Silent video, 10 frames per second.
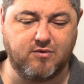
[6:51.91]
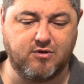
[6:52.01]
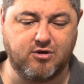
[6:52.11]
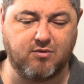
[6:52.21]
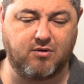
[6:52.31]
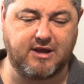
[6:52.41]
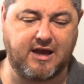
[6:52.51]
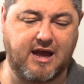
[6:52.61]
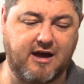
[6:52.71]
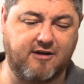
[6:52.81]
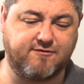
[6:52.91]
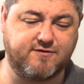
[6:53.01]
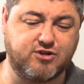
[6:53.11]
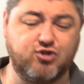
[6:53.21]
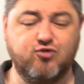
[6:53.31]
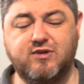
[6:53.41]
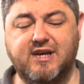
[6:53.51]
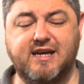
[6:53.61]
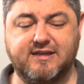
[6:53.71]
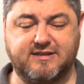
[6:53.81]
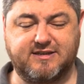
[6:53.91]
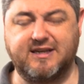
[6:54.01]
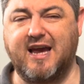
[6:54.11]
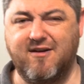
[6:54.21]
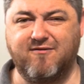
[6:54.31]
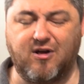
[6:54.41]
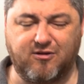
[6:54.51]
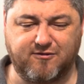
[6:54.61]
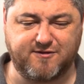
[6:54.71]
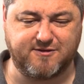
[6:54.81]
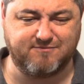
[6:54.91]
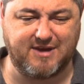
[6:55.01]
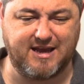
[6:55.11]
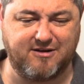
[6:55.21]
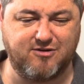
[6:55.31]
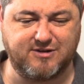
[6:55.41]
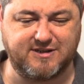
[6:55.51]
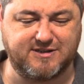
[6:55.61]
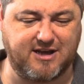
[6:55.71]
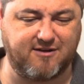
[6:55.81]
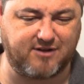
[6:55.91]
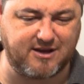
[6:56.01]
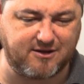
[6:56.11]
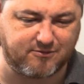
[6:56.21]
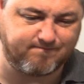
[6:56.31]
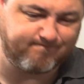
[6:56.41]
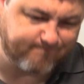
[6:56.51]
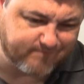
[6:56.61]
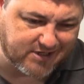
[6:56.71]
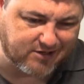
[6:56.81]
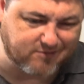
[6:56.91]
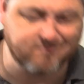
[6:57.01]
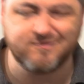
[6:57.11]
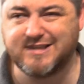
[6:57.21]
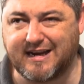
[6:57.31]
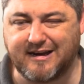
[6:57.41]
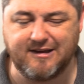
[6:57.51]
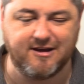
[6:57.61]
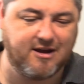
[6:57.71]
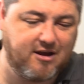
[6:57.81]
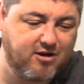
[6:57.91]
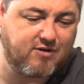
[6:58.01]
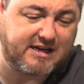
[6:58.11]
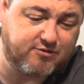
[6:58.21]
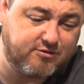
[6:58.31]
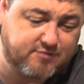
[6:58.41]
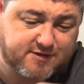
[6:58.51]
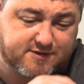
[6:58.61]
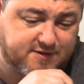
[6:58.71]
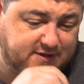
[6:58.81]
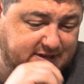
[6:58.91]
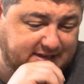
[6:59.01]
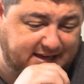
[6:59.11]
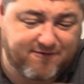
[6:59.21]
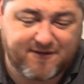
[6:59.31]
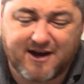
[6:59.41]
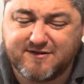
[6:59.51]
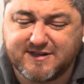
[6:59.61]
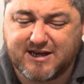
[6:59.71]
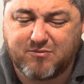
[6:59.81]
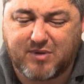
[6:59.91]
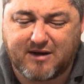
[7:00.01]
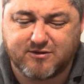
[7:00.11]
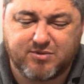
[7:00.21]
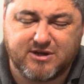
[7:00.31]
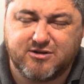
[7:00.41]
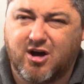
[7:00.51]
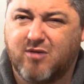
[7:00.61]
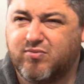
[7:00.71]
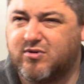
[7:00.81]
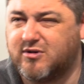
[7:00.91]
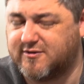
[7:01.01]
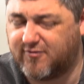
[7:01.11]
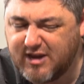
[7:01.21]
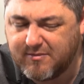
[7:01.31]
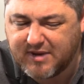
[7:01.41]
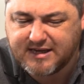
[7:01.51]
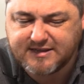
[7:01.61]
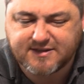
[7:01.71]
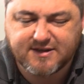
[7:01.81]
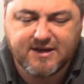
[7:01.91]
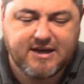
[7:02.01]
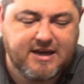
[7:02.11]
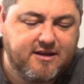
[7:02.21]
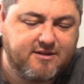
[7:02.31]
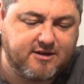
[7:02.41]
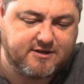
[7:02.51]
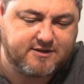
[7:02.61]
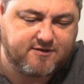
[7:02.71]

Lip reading: you only have 2 years to get involved in using Serve Legal, sadly. Grassroots, you get £5 to £10 per job plus freebies. There's